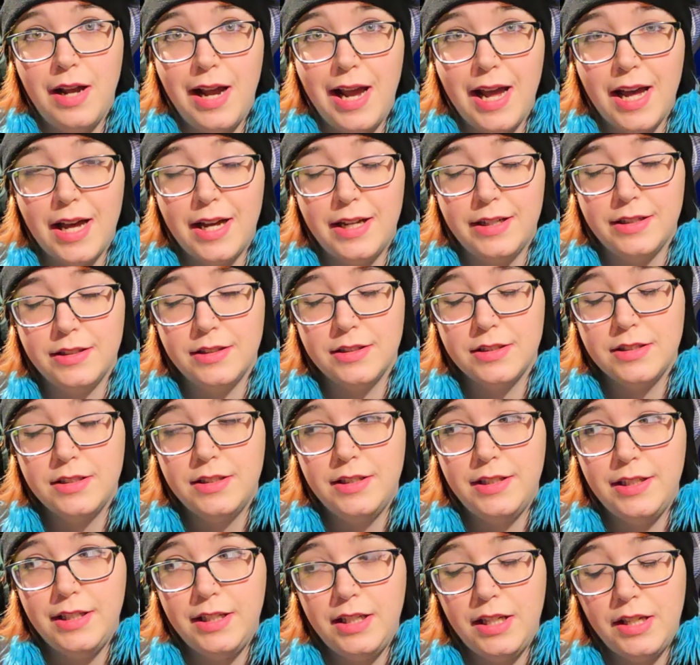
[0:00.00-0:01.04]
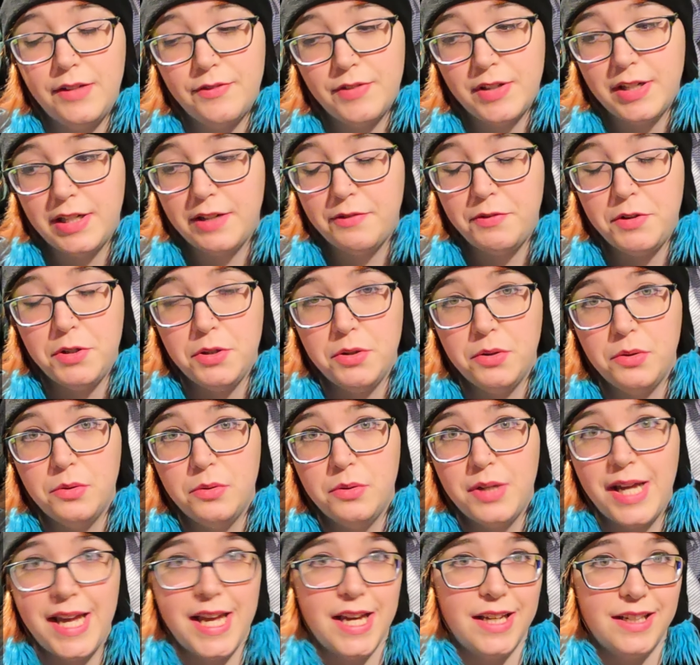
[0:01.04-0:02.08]
And even if you
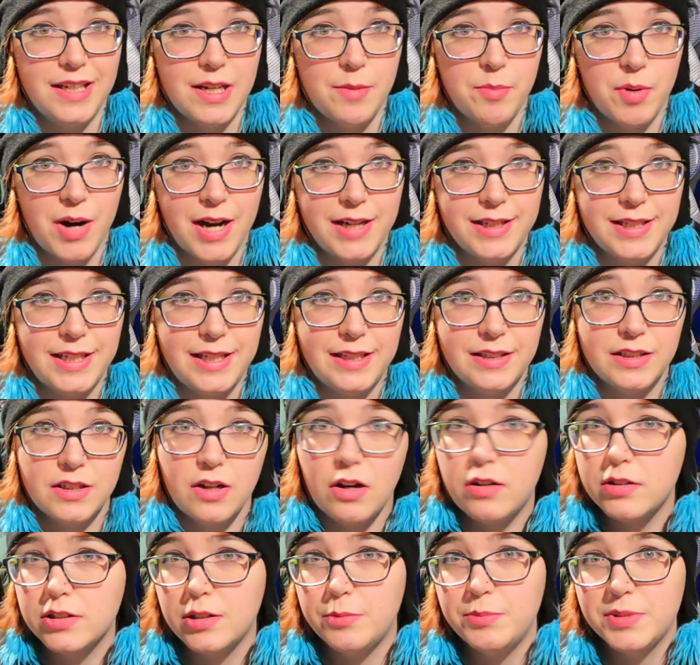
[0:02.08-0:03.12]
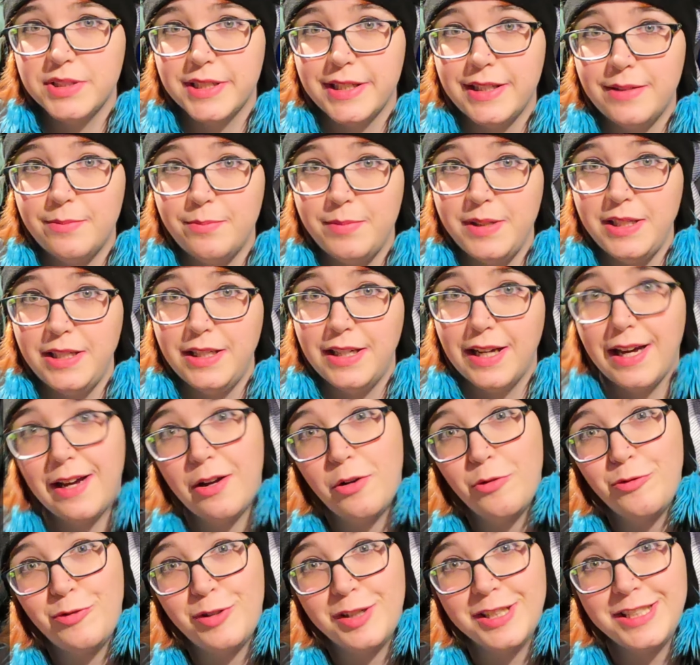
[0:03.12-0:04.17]
can't get pregnant, condoms can be a
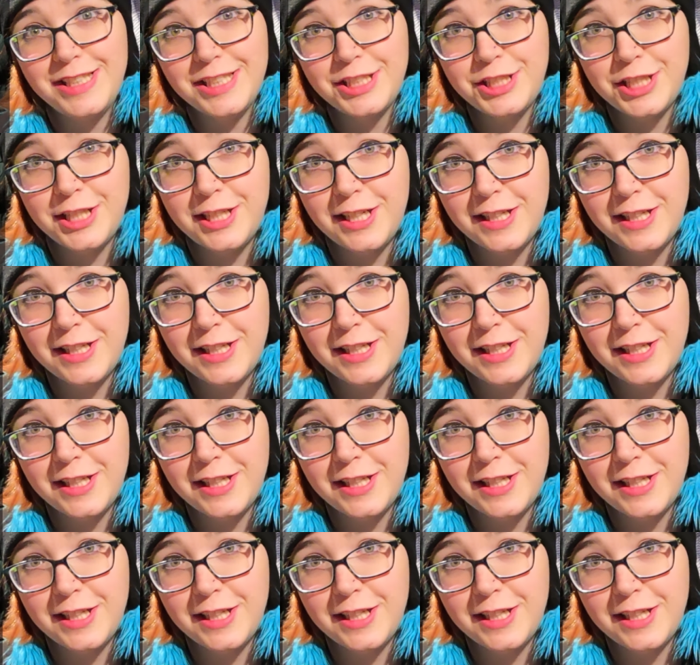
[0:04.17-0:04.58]
helpful addition